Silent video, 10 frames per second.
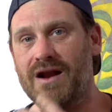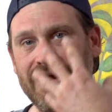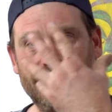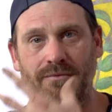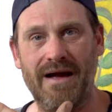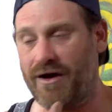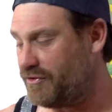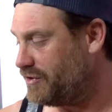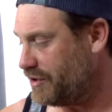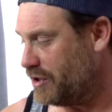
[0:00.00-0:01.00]
out of your mouth
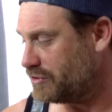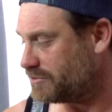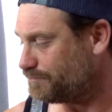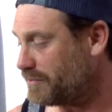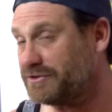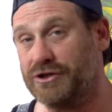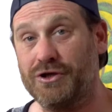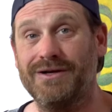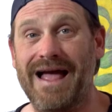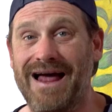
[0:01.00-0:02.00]
and your nose, so you
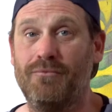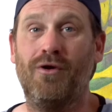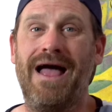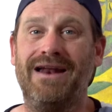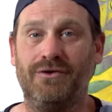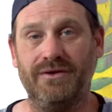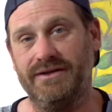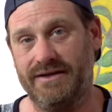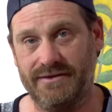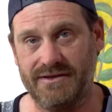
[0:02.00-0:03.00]
can add more
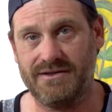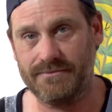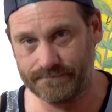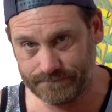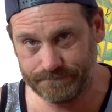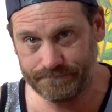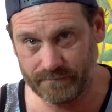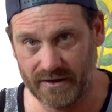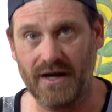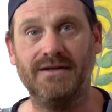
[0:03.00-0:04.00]
adequately at least
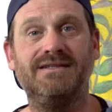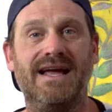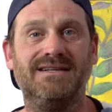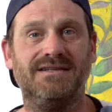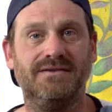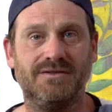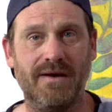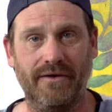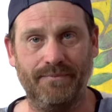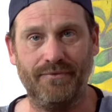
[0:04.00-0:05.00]
taste and
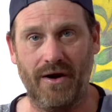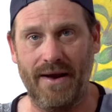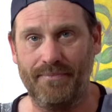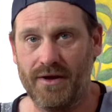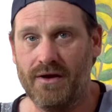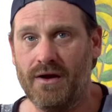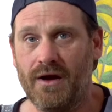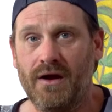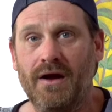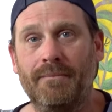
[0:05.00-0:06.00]
smell it. All right,
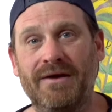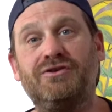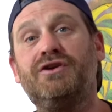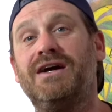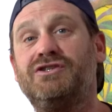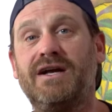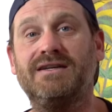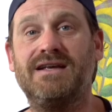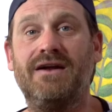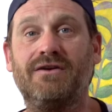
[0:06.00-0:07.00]
make sure you guys check
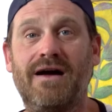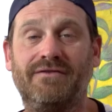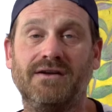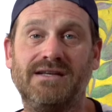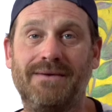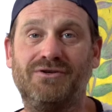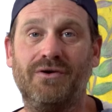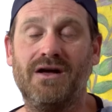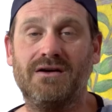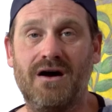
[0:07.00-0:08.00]
us out at
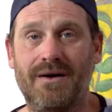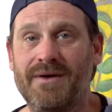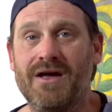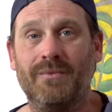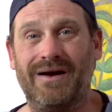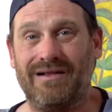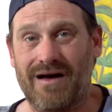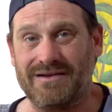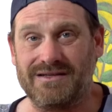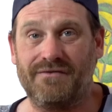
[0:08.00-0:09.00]
craftontapshow.com. We've got a
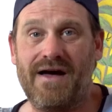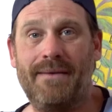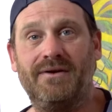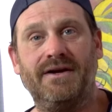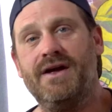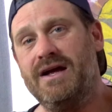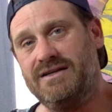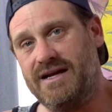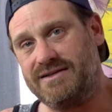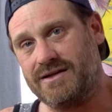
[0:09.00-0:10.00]
lot of stuff happening.
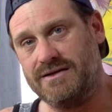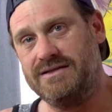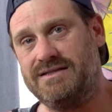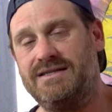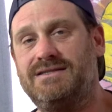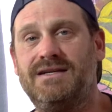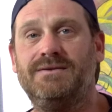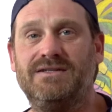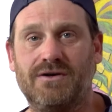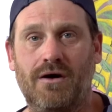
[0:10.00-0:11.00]
It's
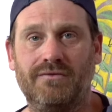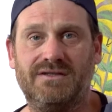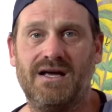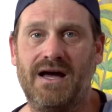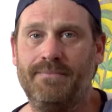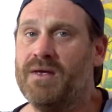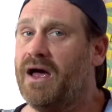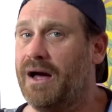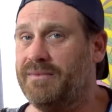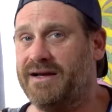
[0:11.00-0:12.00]
consistent all the time.
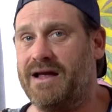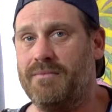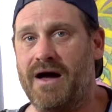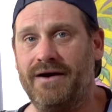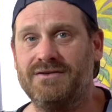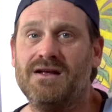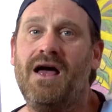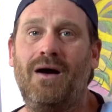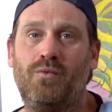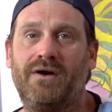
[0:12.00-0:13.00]
I'm Nick A. Myers.
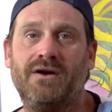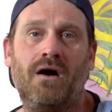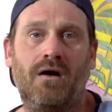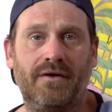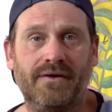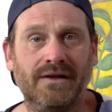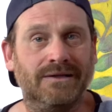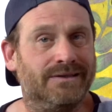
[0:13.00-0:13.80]
I'm working hard,